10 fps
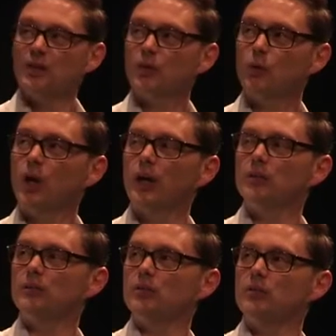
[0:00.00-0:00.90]
The
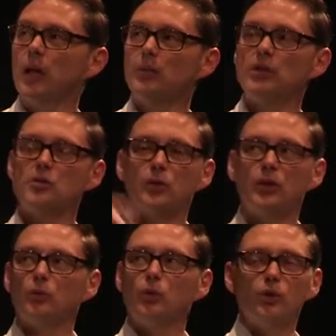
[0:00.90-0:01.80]
Orion Nebula is
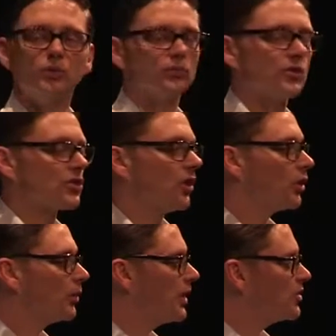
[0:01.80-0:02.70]
pretty important for
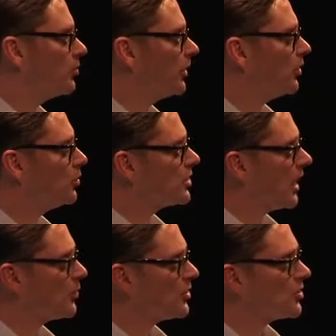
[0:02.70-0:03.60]
star creation, but it also
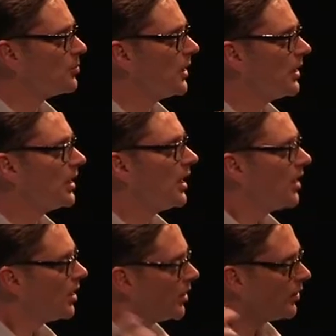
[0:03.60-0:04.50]
happens to be
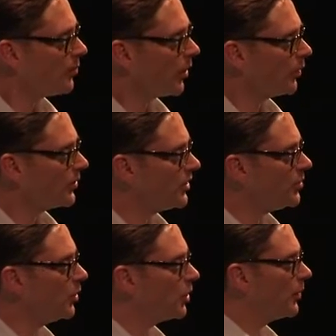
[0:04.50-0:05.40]
the part within
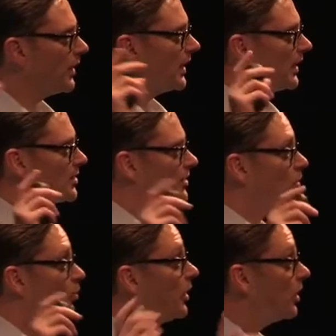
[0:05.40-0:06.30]
the Milky Way galaxy
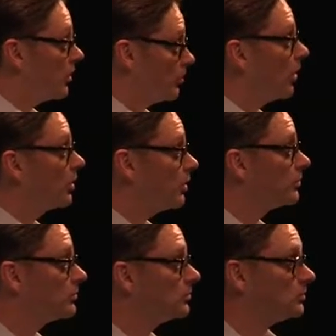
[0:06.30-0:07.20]
that we are part
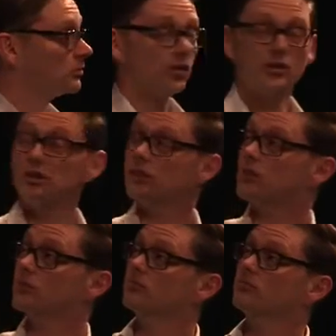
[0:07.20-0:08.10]
of. So this
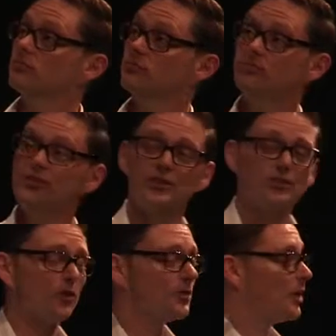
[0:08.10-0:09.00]

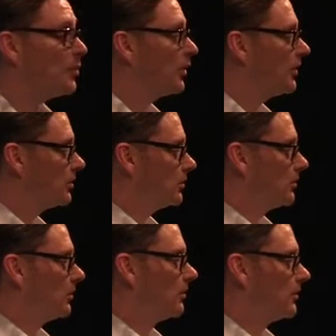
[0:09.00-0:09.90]
is our neighborhood.
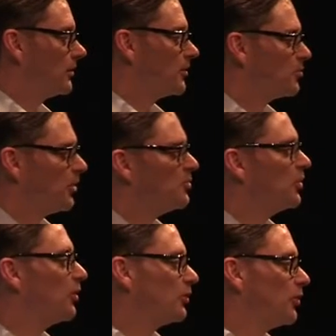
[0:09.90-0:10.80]
Pretty
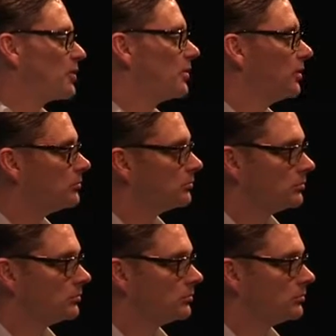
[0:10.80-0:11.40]
beautiful, isn't it?